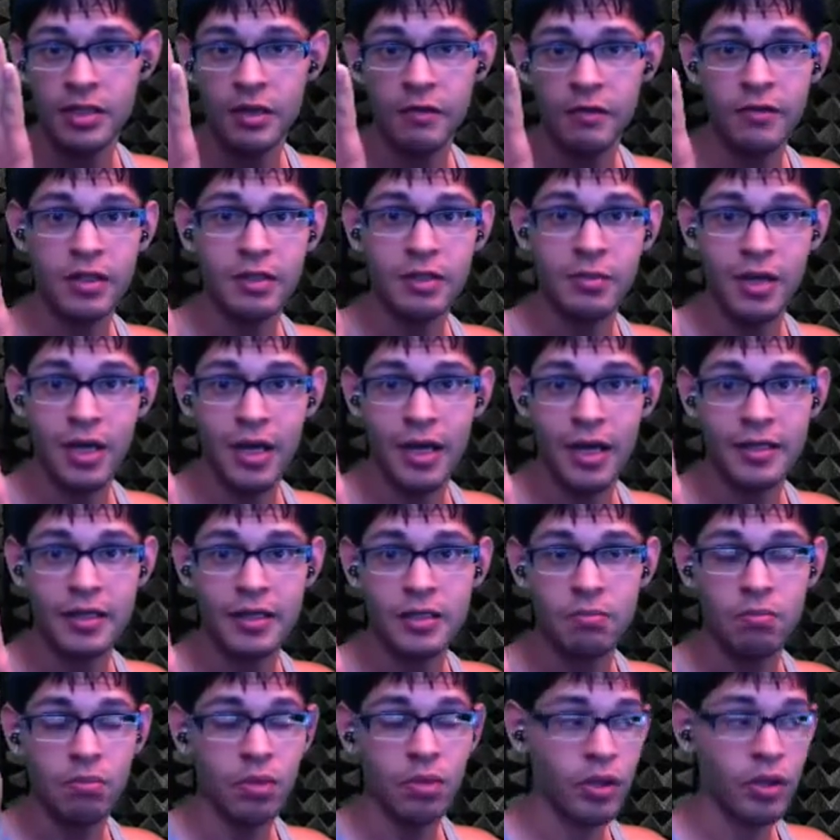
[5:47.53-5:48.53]
everything behind
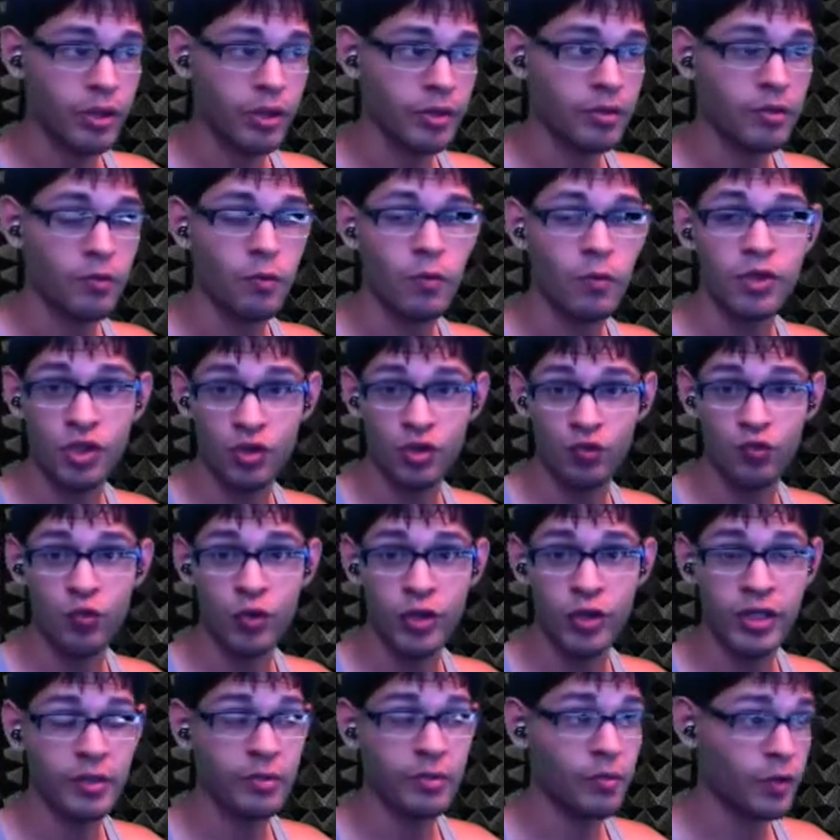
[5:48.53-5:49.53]
gets blurred, which is
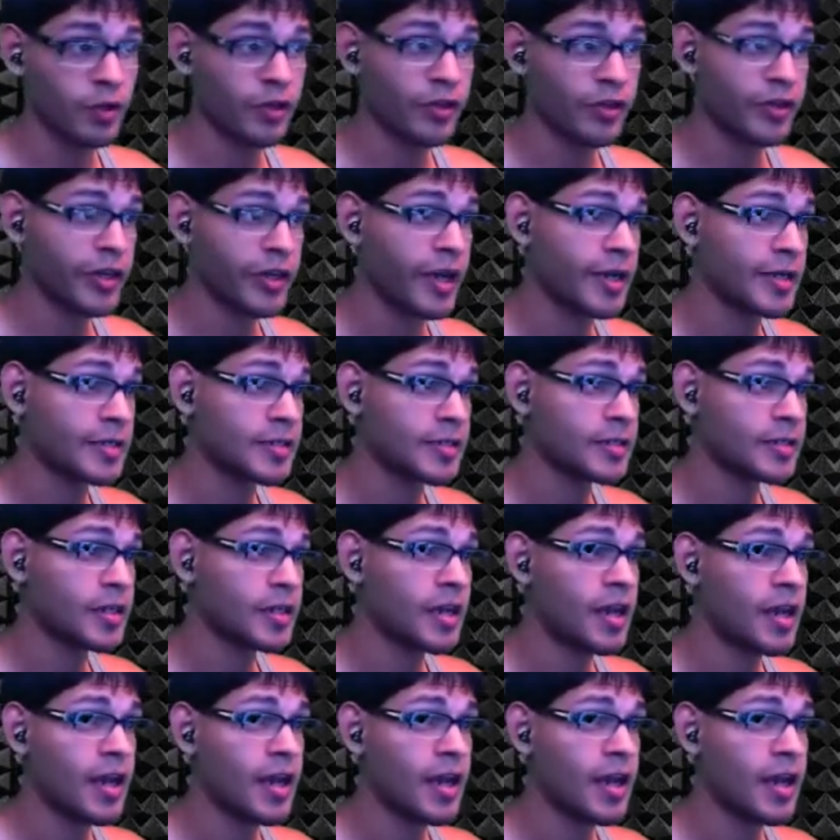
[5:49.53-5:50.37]
really, really nice.